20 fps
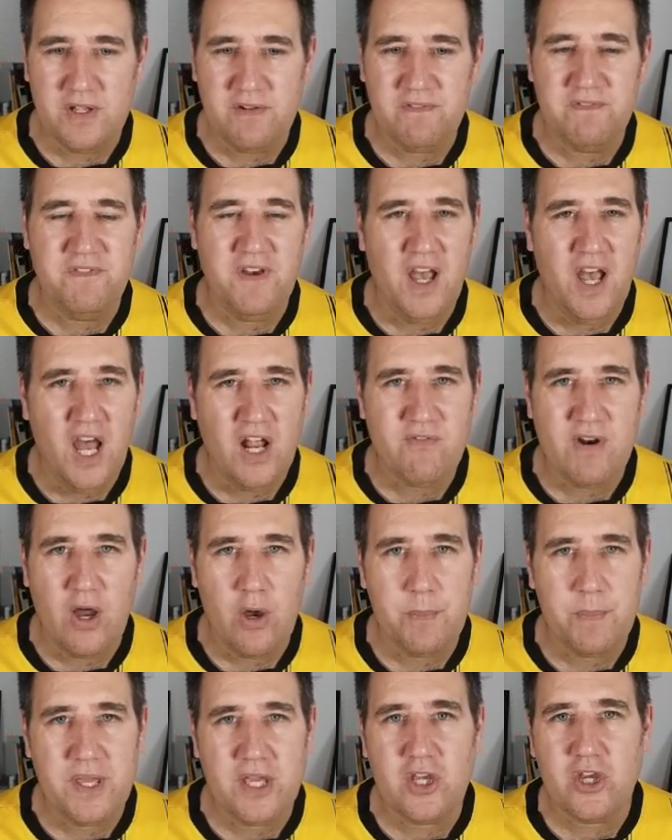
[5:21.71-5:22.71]
Third round,
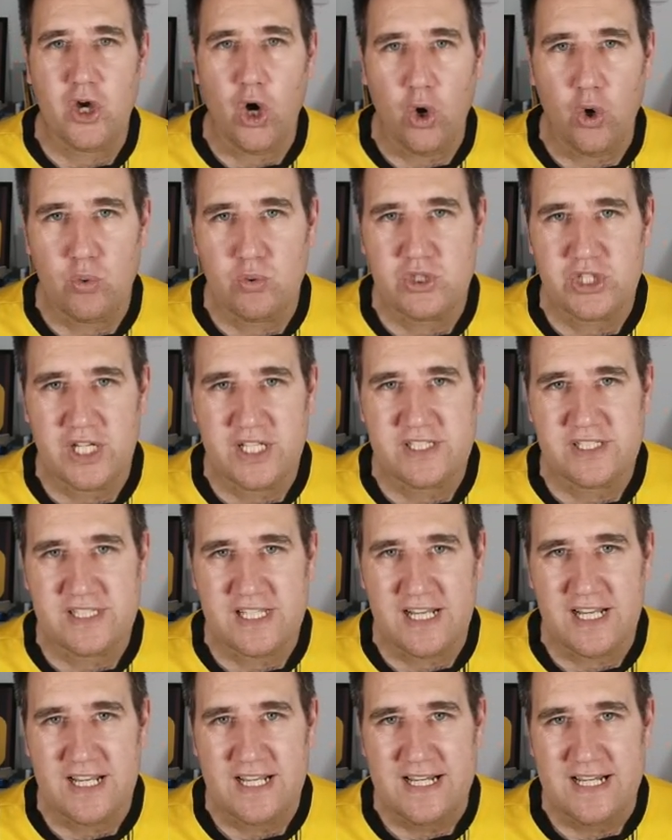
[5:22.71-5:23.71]
we beat
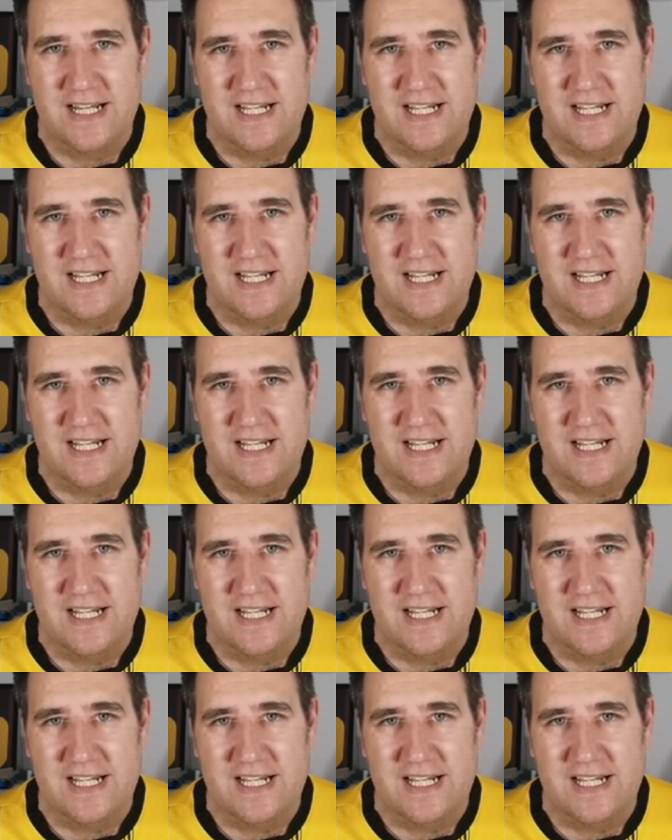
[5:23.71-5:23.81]
Colchester.